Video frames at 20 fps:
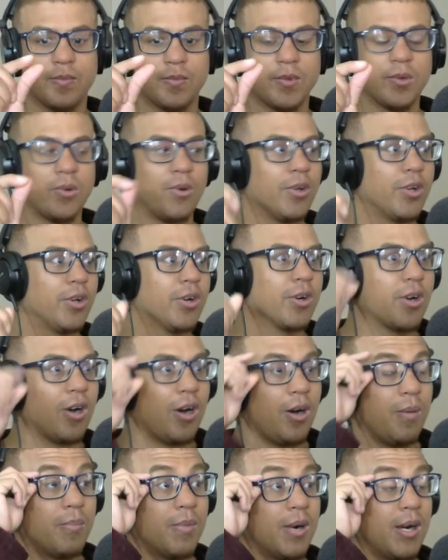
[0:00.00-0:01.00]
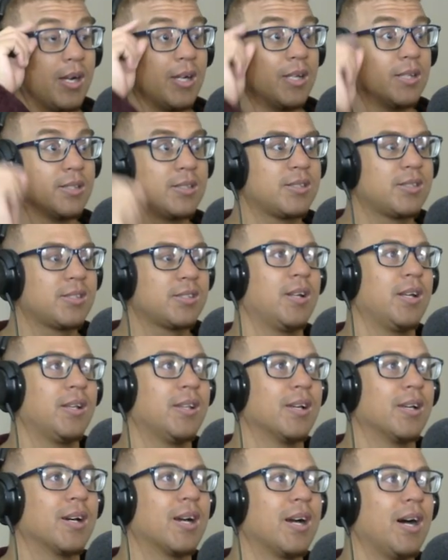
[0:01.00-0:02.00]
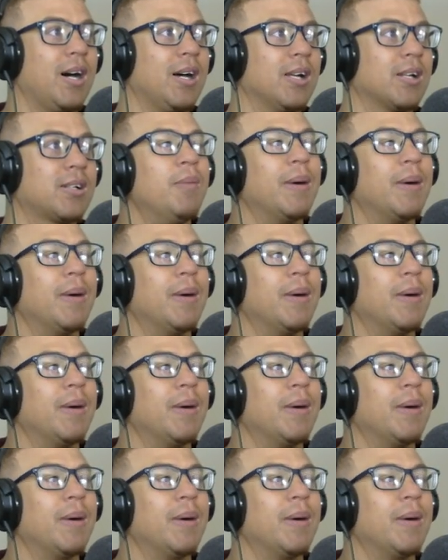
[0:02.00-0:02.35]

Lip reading: All your comrades in the gut.